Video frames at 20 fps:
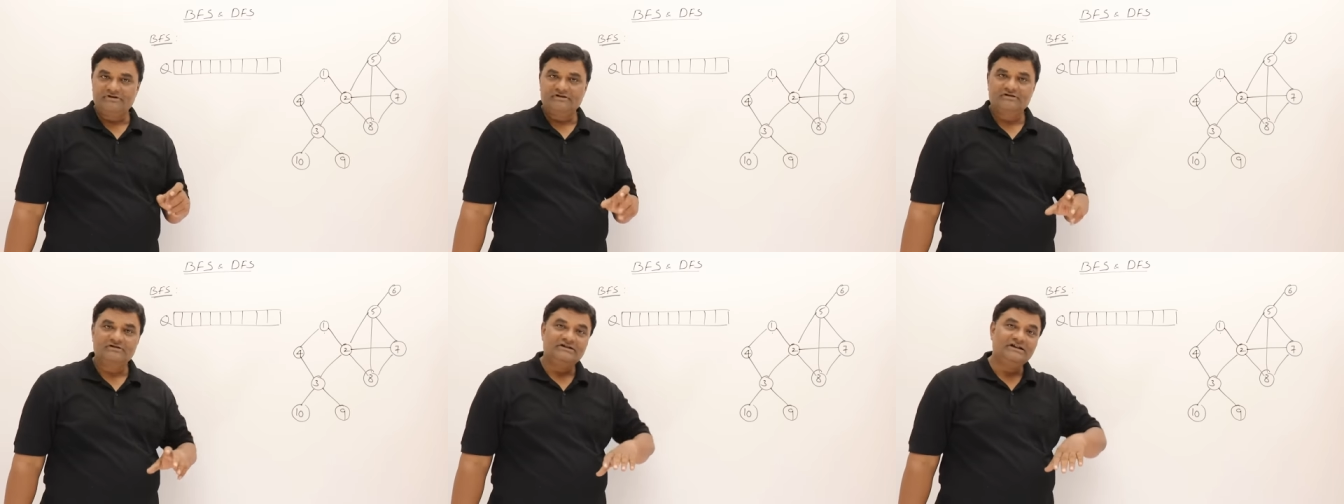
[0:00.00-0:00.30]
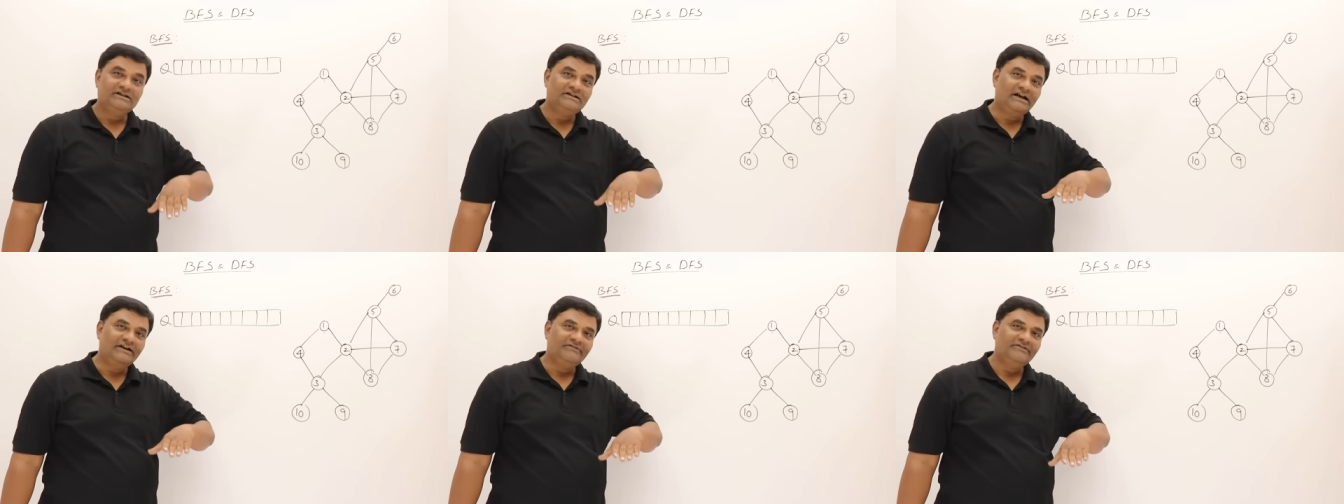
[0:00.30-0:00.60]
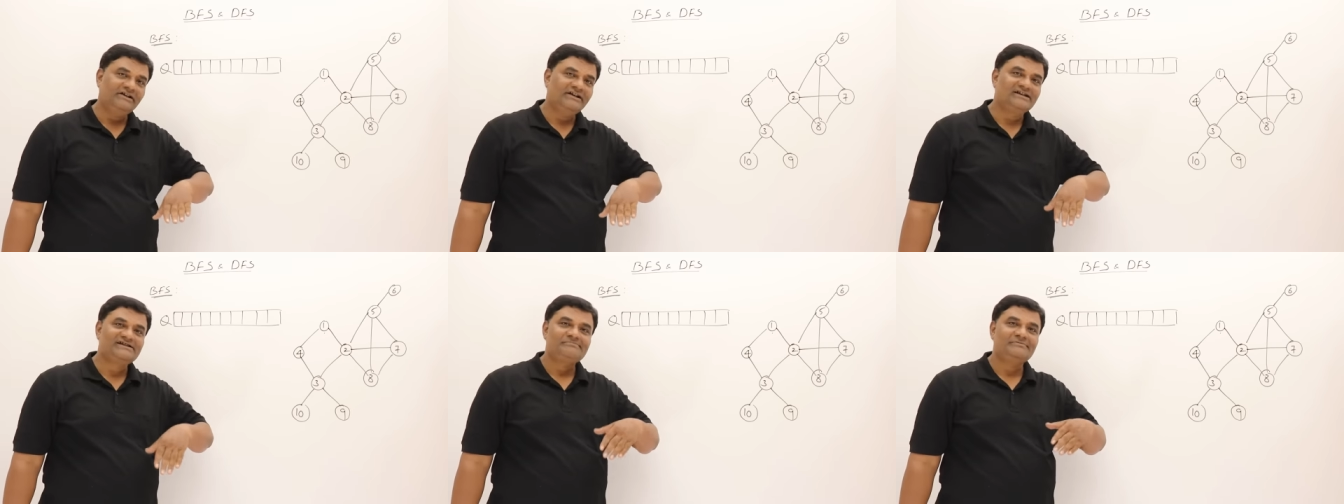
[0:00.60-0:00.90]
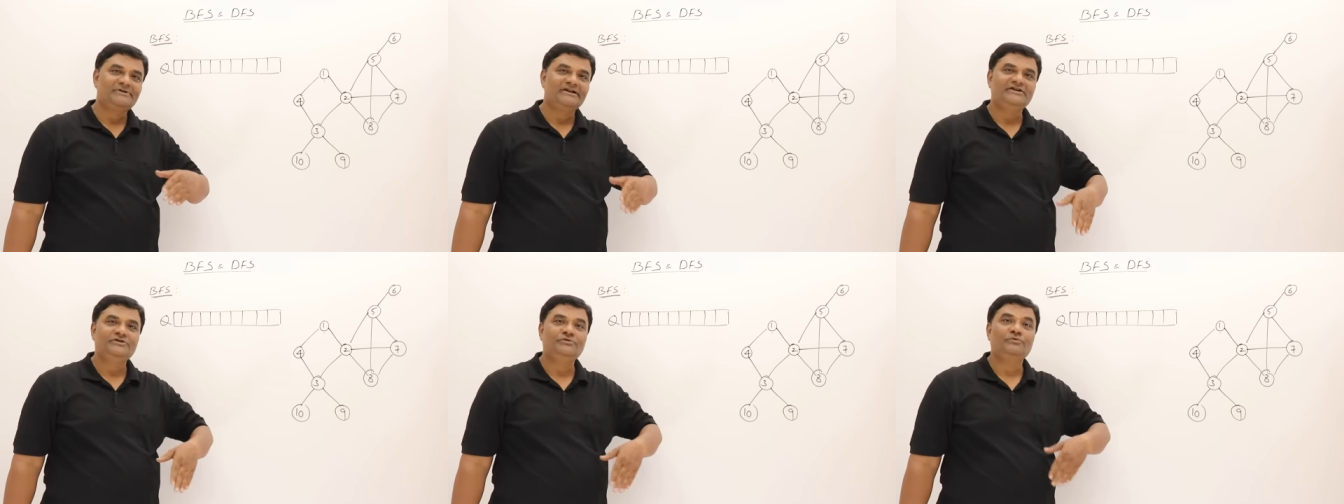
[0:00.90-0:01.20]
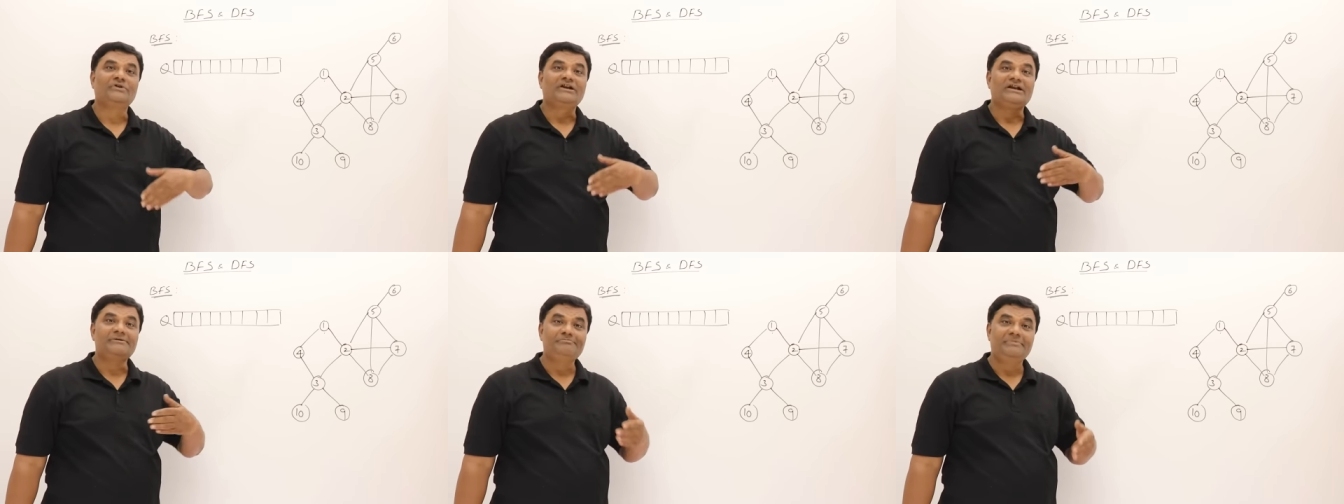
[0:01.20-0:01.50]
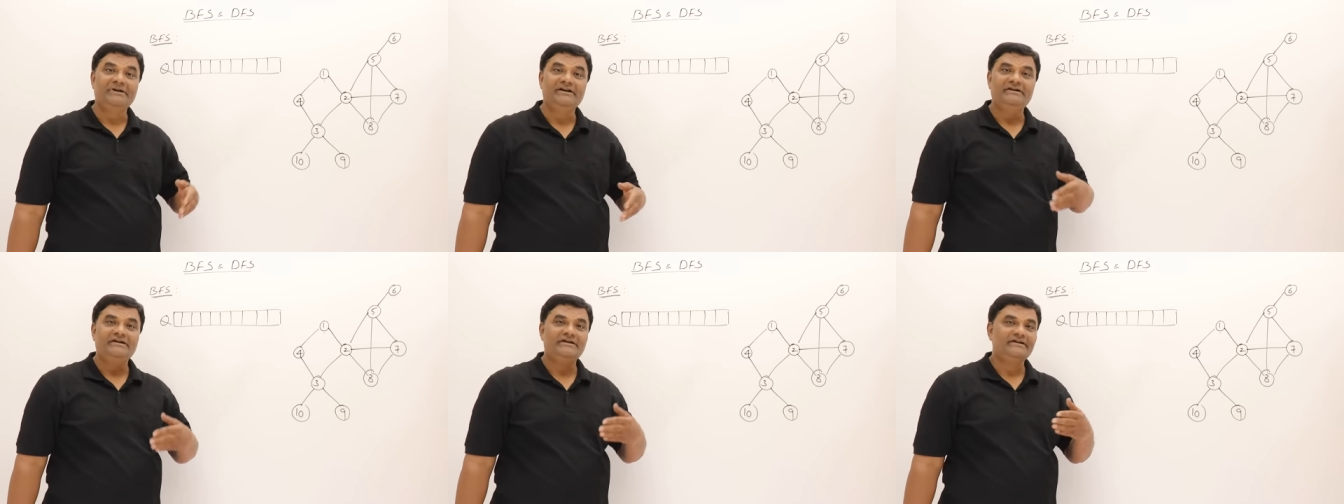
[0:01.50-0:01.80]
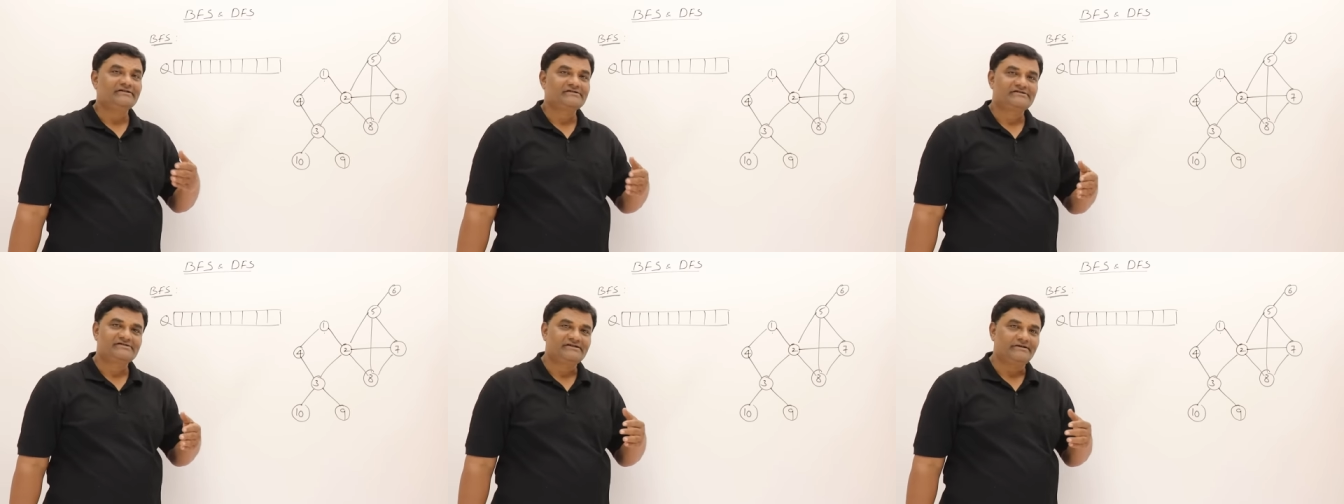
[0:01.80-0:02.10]
Then I will explain you
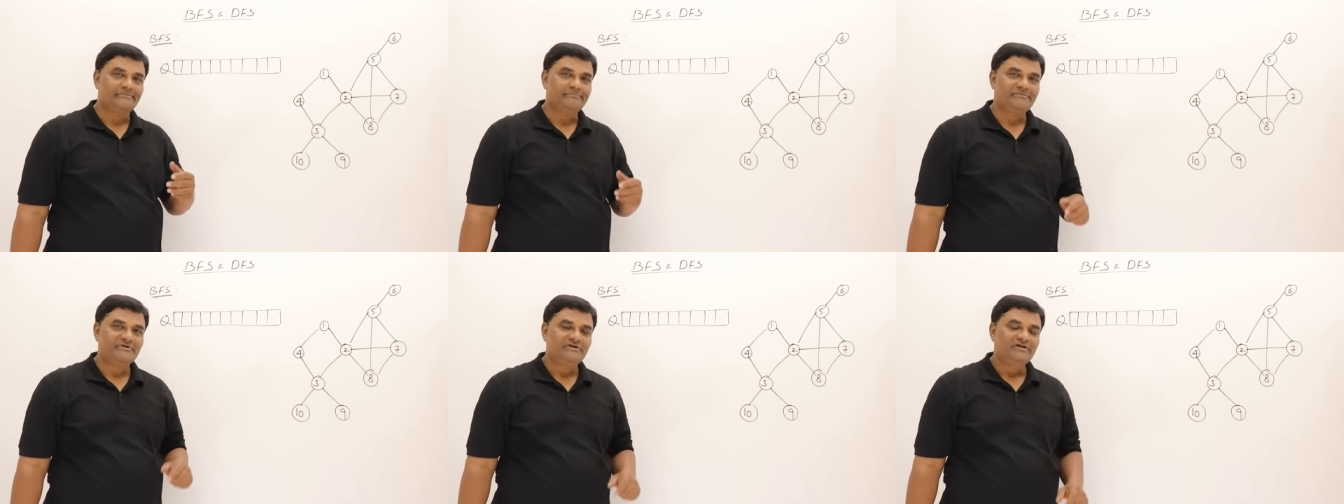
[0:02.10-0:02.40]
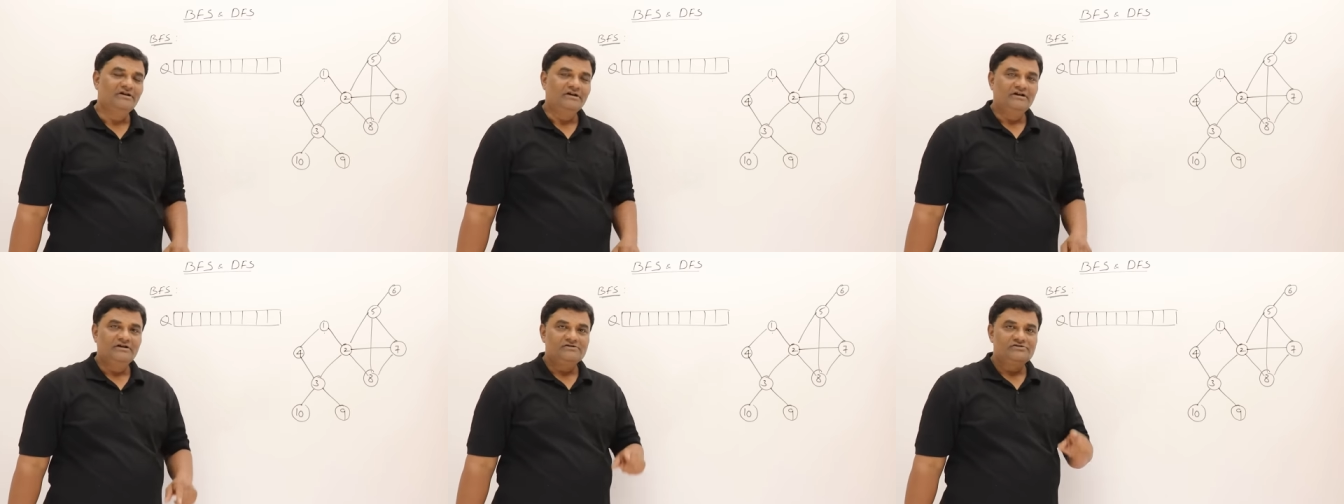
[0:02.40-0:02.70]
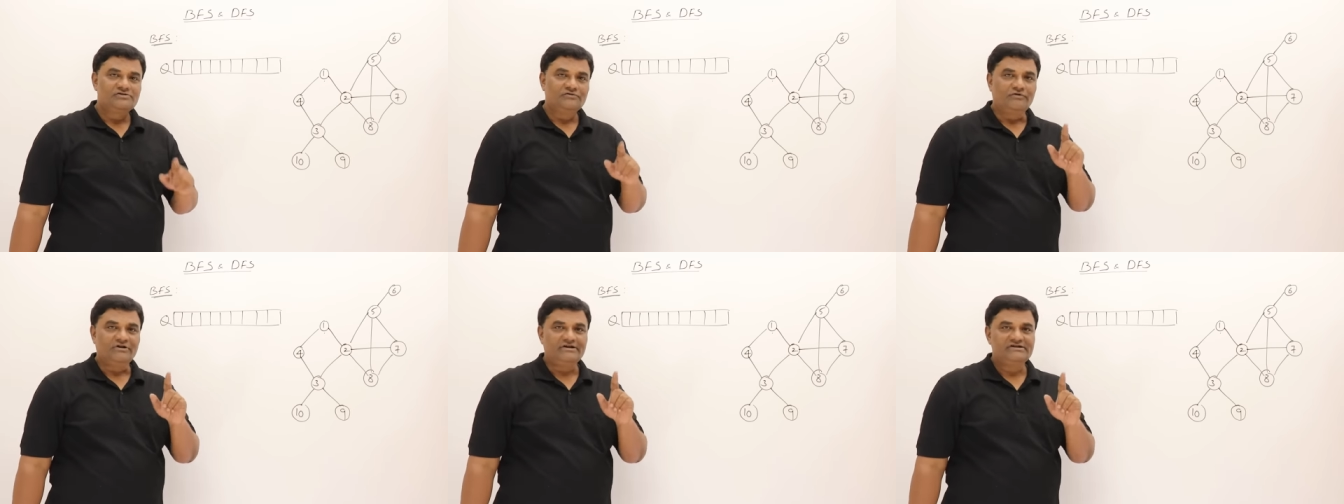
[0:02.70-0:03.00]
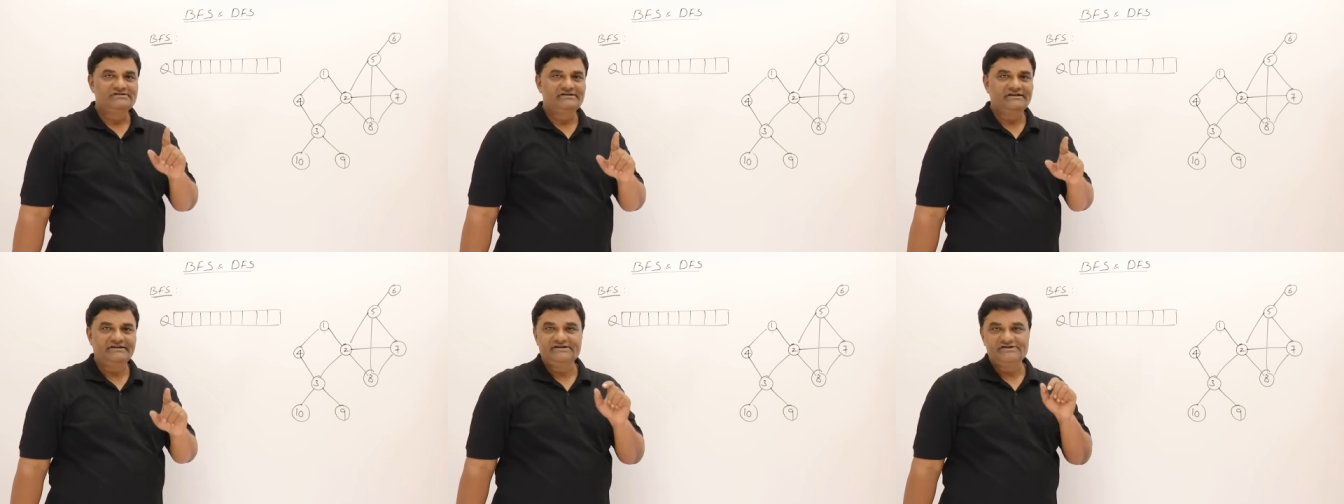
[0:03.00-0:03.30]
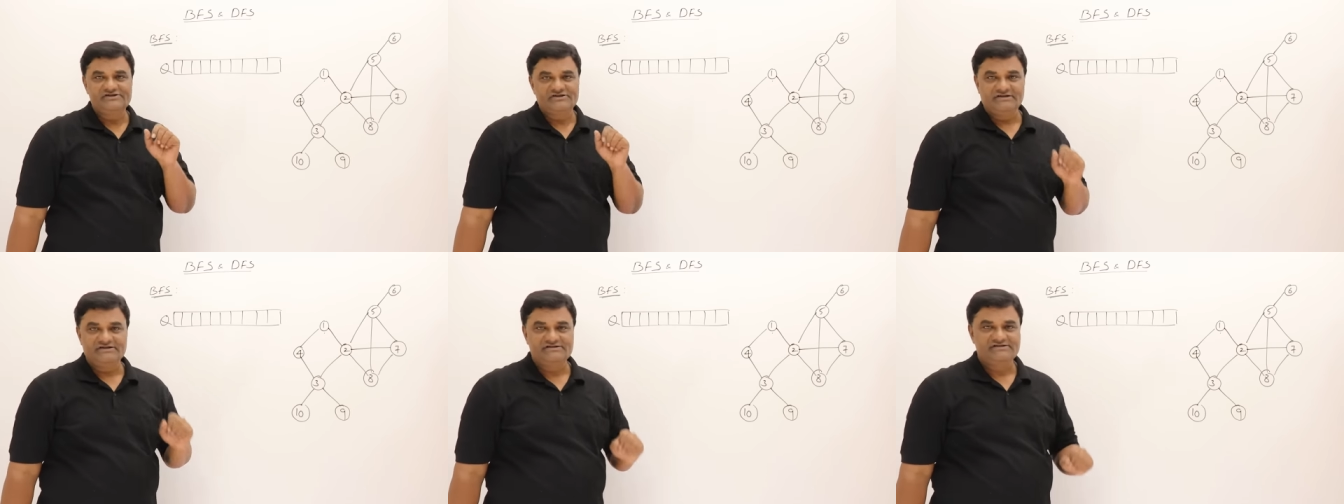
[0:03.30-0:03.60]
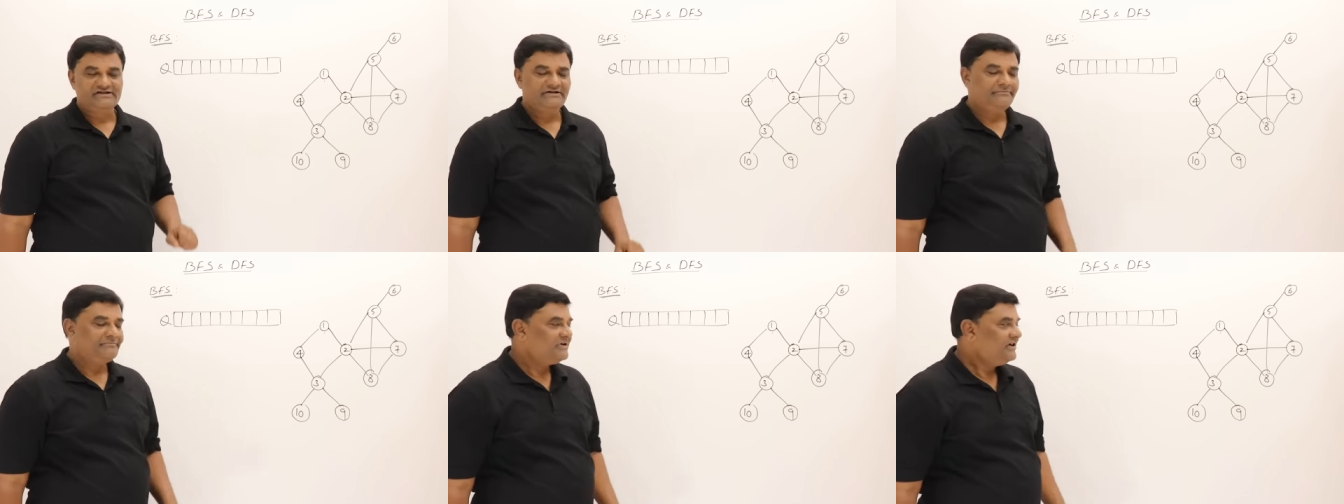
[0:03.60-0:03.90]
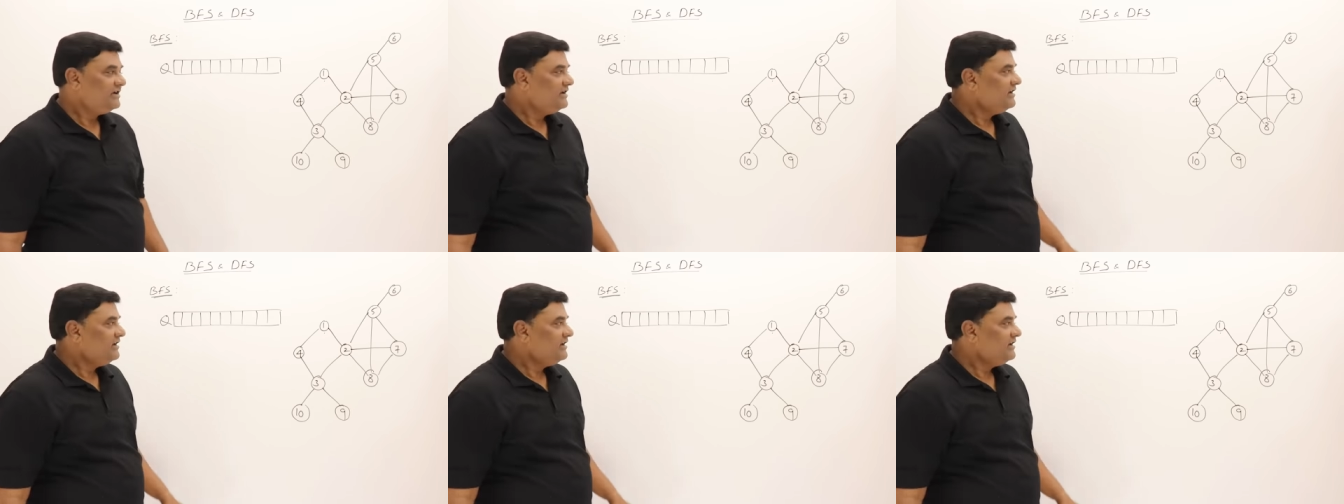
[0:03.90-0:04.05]
repeating step. So what is the initial step?